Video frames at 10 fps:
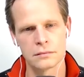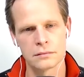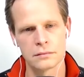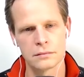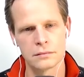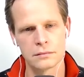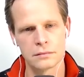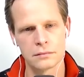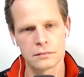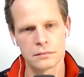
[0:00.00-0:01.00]

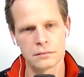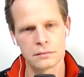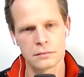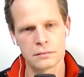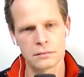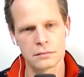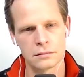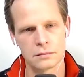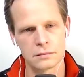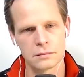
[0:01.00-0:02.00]

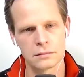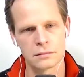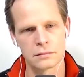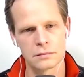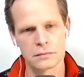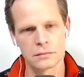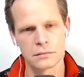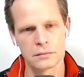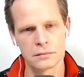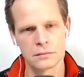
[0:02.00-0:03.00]
This person isn't speaking.